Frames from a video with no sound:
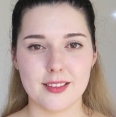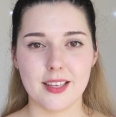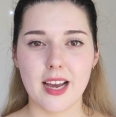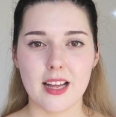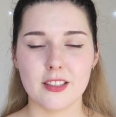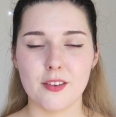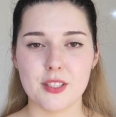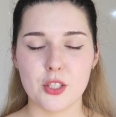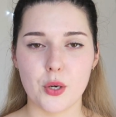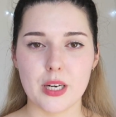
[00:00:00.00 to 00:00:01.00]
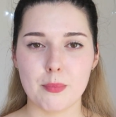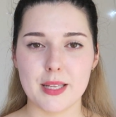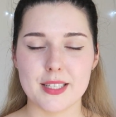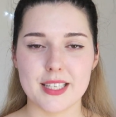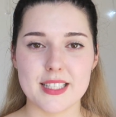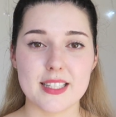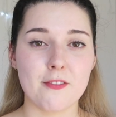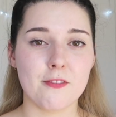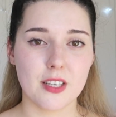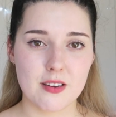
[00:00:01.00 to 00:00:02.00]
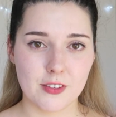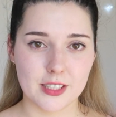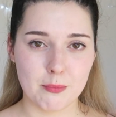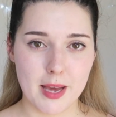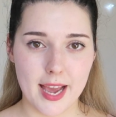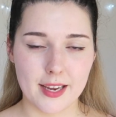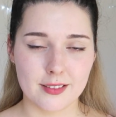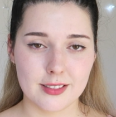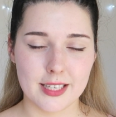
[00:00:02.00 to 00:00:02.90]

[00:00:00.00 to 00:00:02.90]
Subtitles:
The color of the tone up blender is very pale.